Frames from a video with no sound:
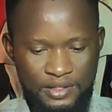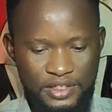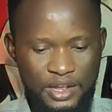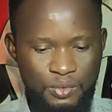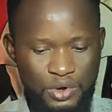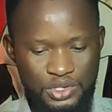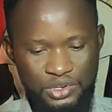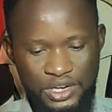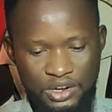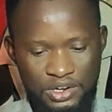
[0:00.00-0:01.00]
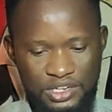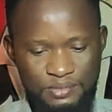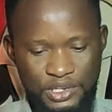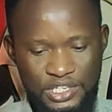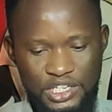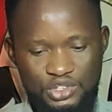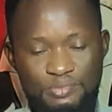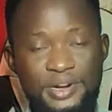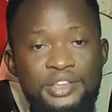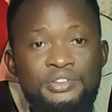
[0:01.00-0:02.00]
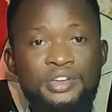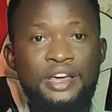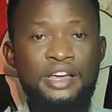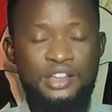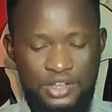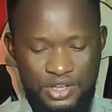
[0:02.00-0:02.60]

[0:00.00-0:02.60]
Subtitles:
Then once you click on this button, it will bring you here.